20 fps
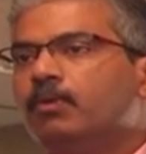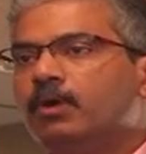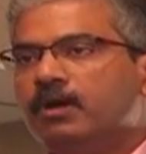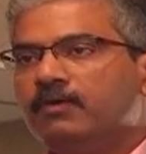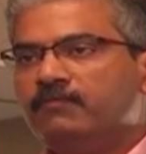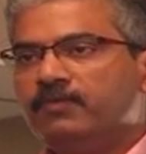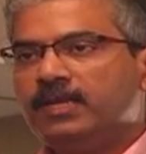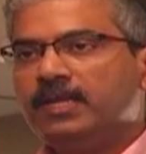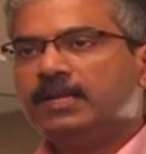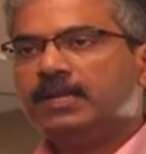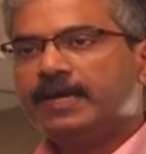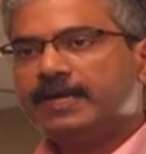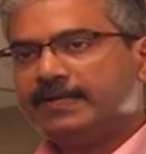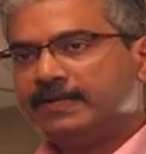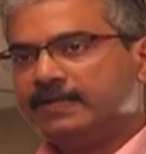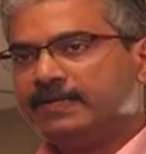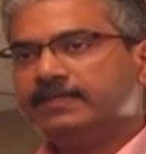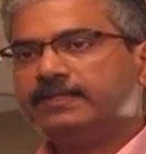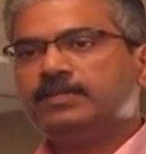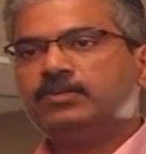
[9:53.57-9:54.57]
very
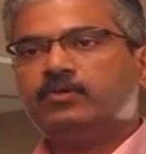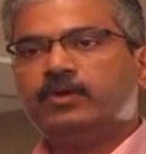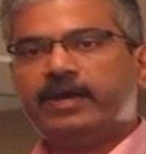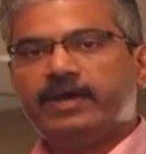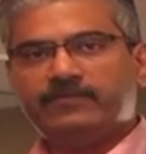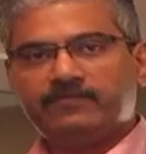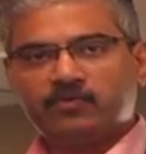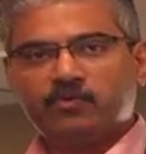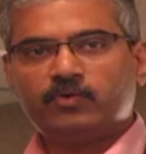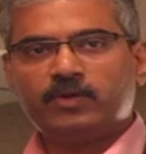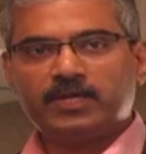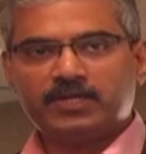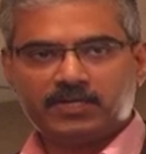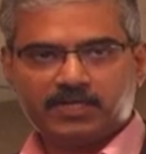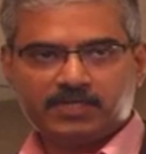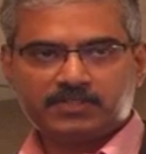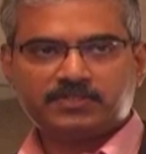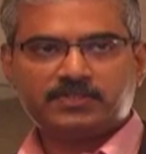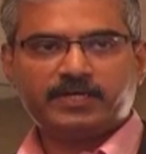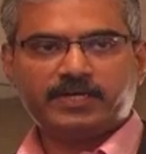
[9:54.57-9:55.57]
likely that you have psoriatic
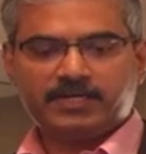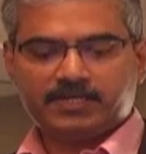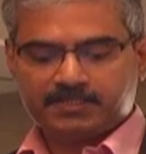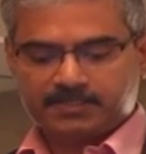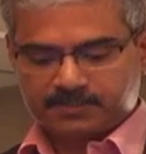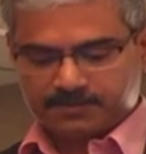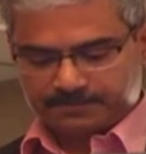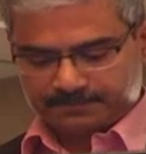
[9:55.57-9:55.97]
arthritis.